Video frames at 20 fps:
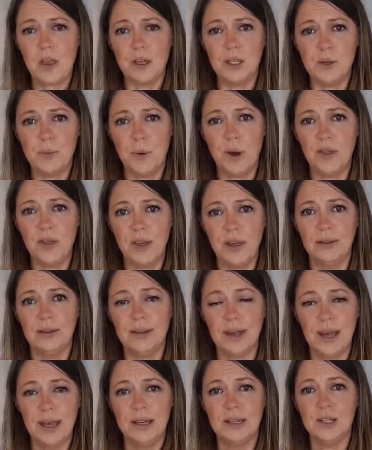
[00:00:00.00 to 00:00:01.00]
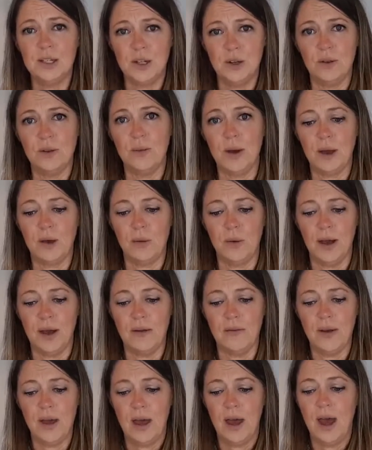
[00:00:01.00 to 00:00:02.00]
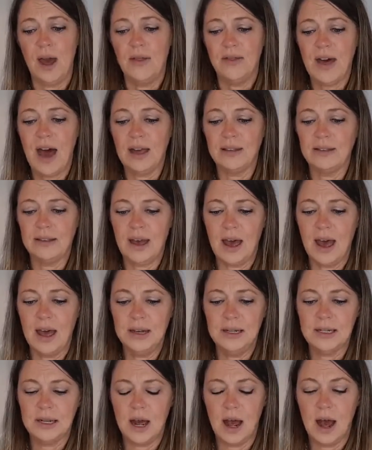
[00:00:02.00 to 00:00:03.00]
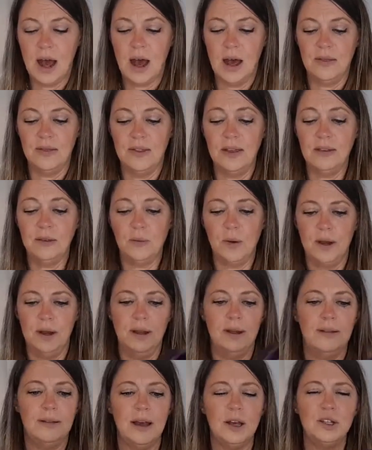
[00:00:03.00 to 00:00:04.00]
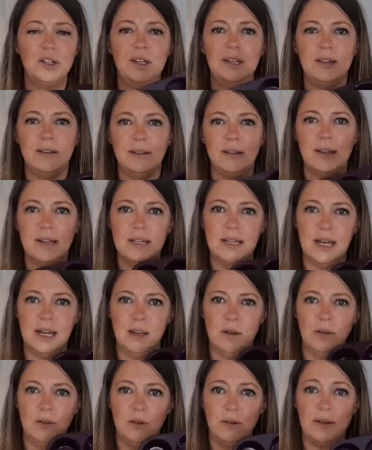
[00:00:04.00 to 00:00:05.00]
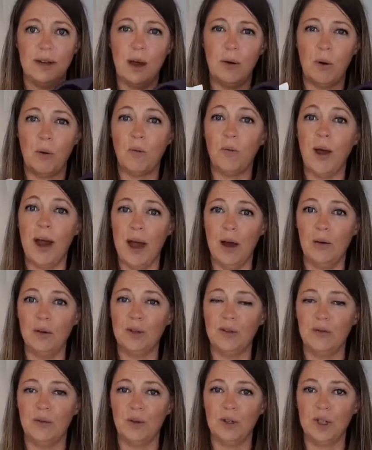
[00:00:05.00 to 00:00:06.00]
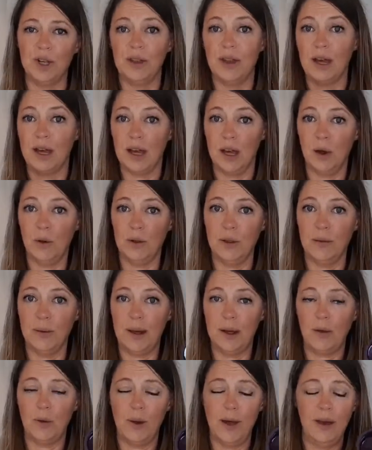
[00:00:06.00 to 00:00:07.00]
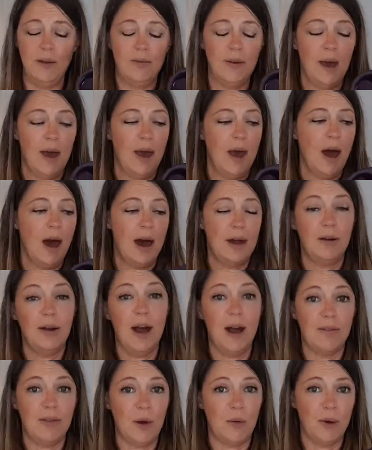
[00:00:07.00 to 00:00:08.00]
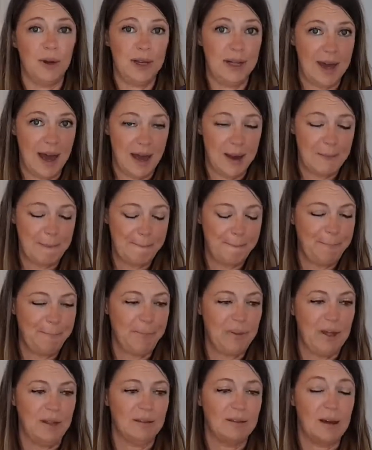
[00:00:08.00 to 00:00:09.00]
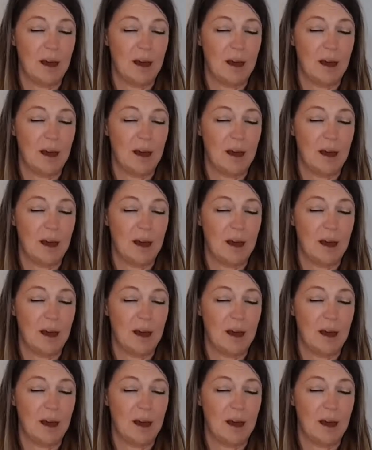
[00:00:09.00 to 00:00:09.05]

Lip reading: put things into the microwave. That said, this one is actually discontinued. There's now a round version that can go in the microwave. I don't have that one yet. It's